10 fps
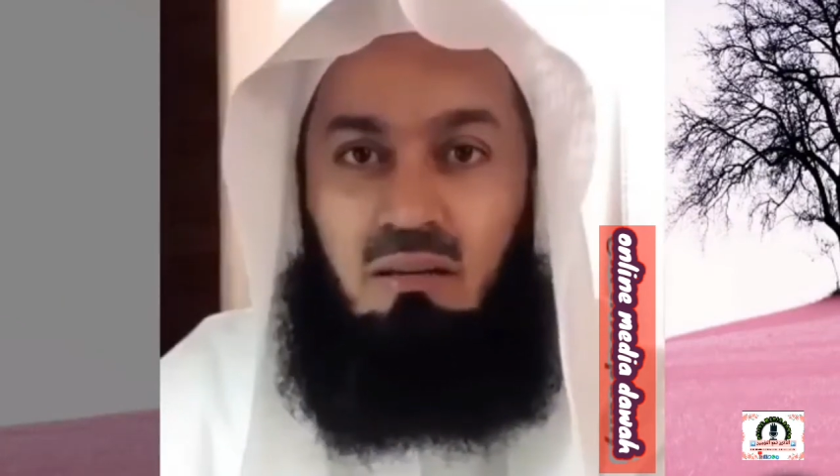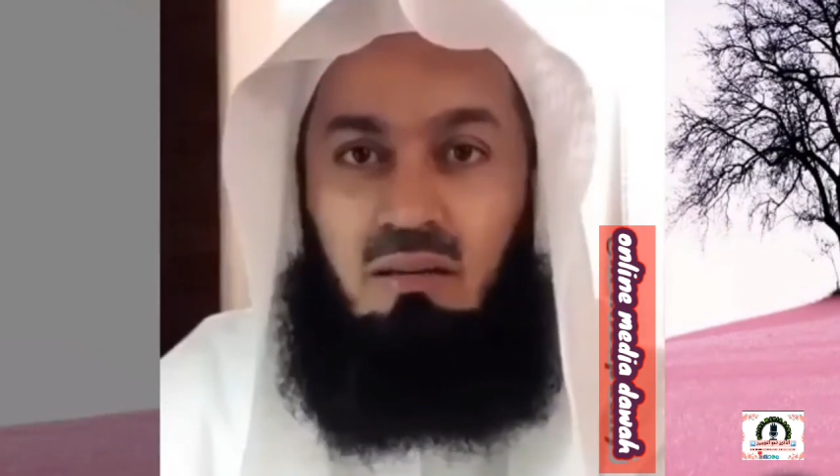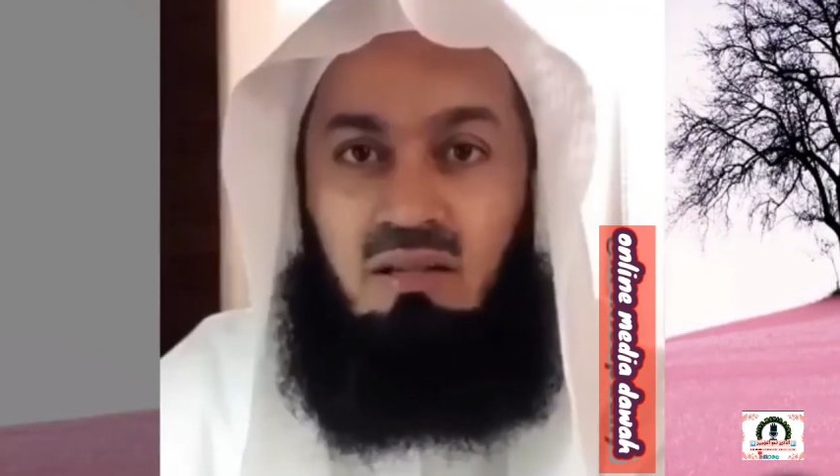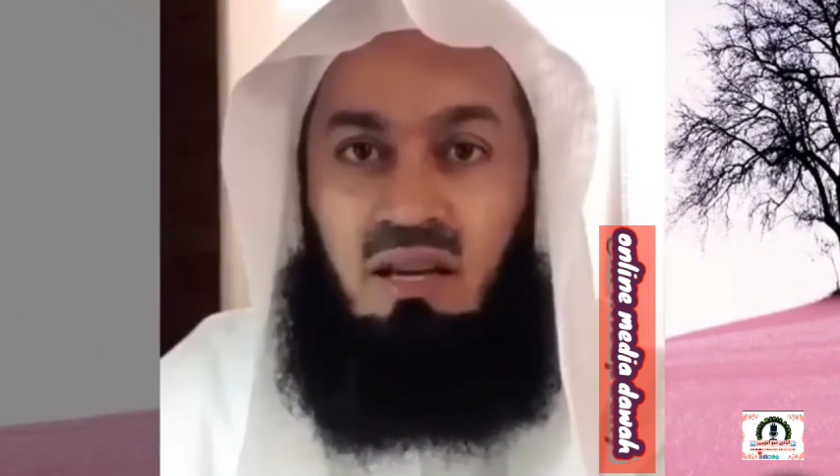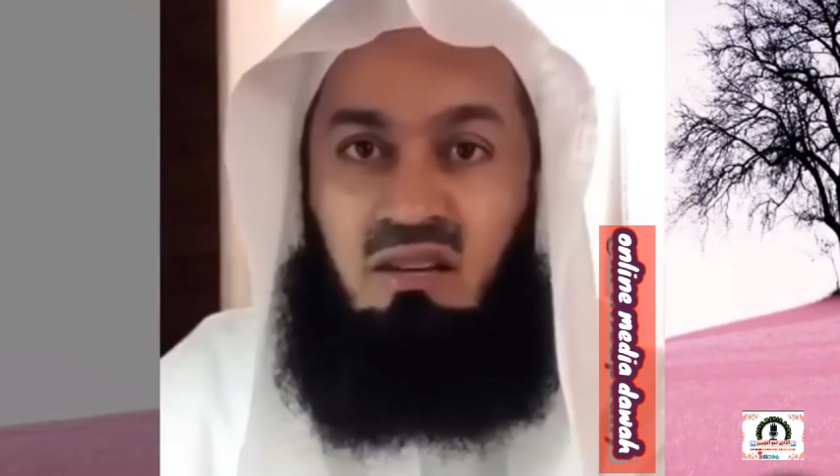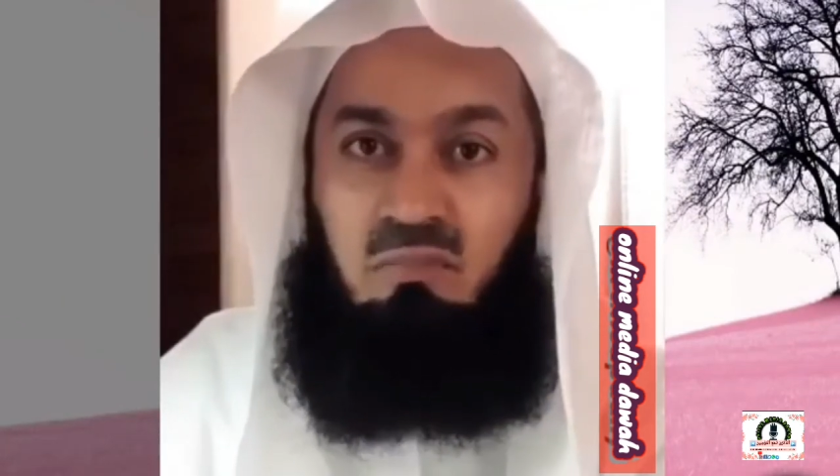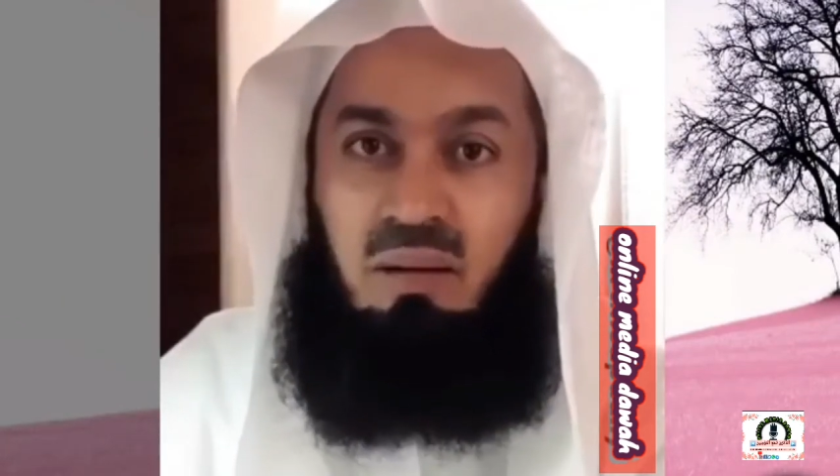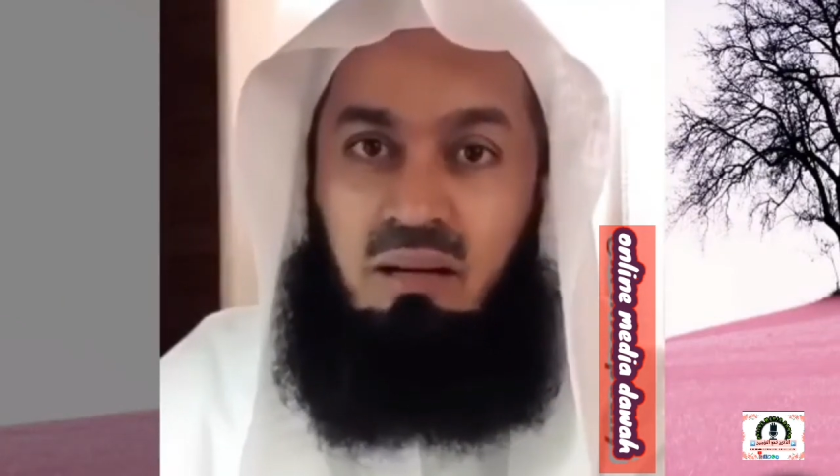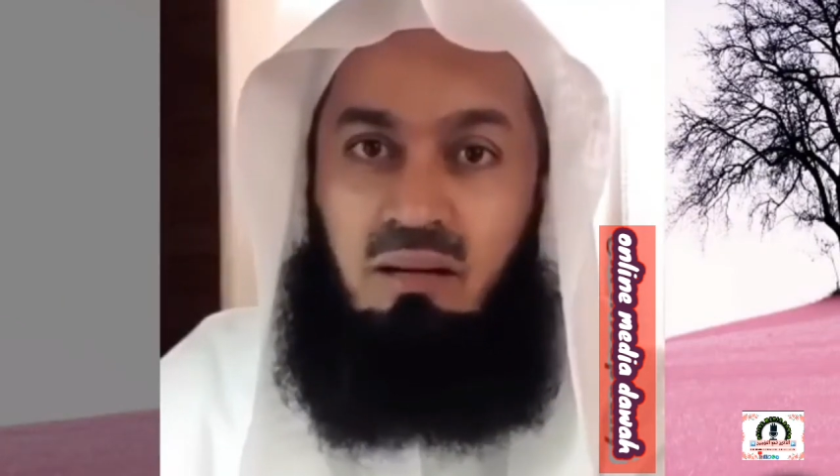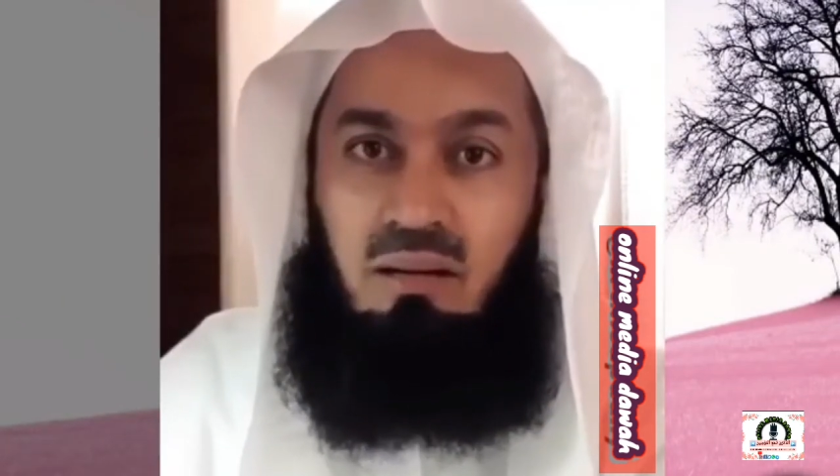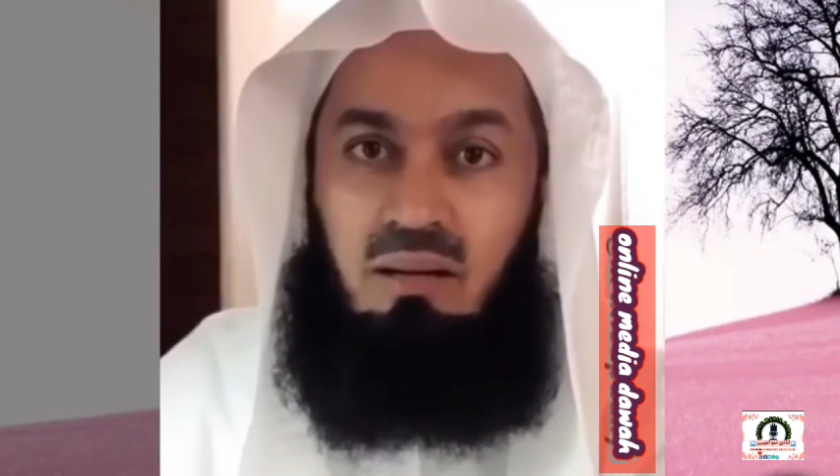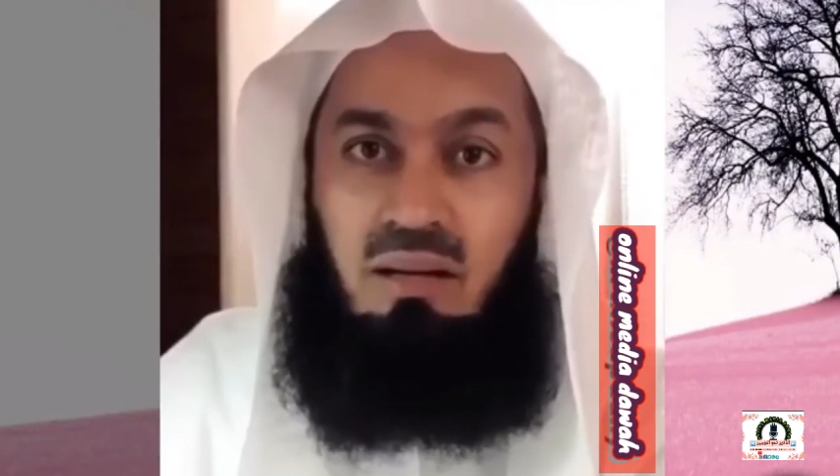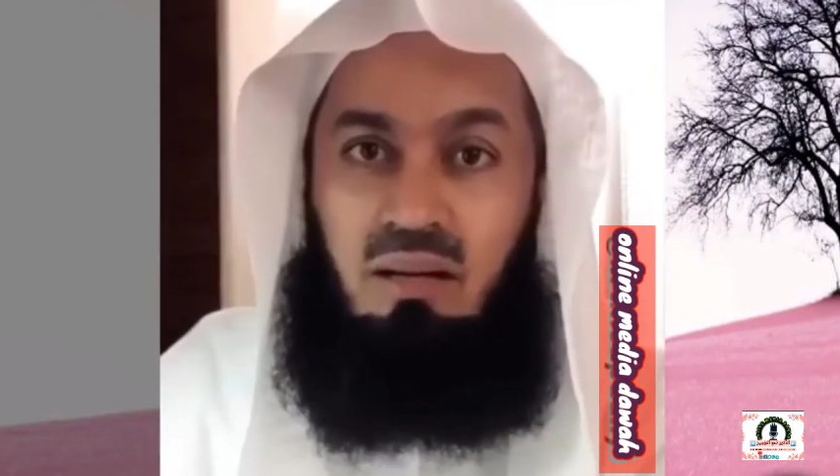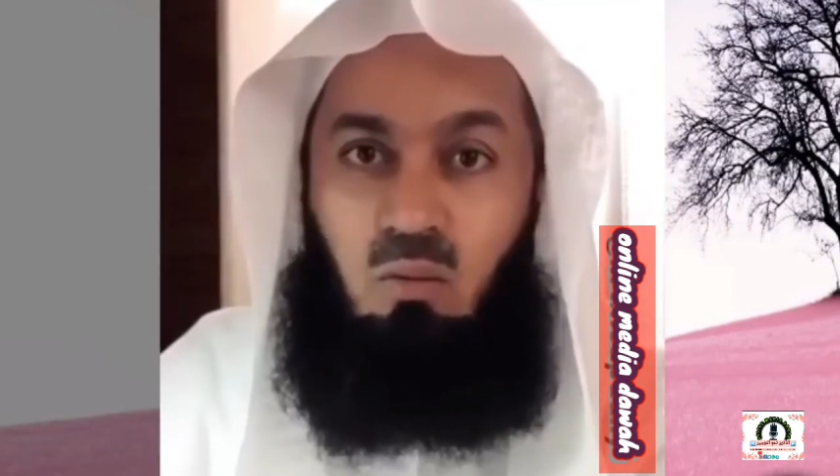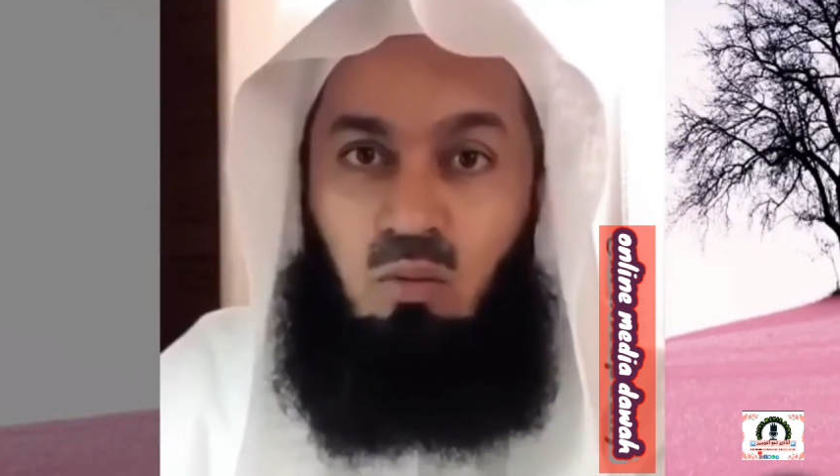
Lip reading: The sign of blood. The